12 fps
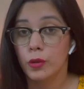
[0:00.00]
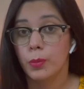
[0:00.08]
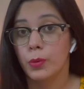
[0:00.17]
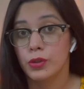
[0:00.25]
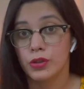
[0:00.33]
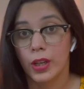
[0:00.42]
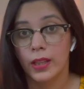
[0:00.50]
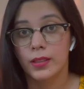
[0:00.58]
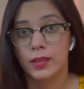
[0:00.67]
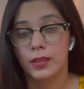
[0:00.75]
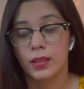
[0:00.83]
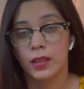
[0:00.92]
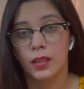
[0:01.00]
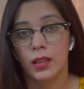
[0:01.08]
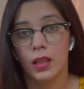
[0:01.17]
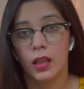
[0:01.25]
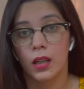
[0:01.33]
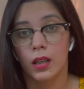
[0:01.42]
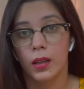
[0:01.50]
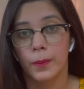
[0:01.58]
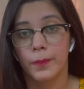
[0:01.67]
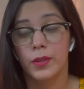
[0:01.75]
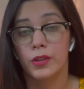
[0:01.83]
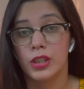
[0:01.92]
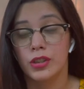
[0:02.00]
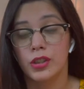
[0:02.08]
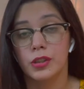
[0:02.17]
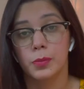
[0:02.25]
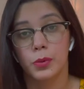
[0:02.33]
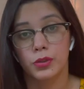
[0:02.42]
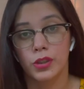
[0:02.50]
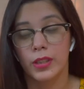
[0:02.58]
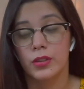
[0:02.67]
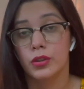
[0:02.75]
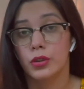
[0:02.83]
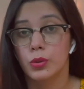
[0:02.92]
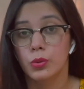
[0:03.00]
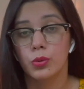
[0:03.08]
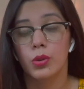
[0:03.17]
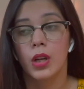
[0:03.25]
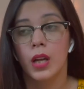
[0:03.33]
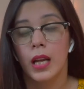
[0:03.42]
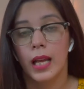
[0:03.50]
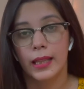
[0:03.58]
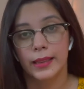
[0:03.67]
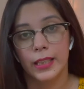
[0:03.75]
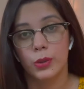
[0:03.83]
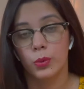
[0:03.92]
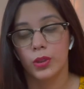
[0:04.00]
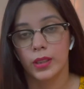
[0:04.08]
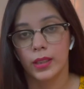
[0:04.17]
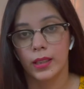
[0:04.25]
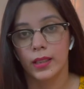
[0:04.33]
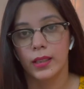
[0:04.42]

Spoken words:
projects, research projects, through networking.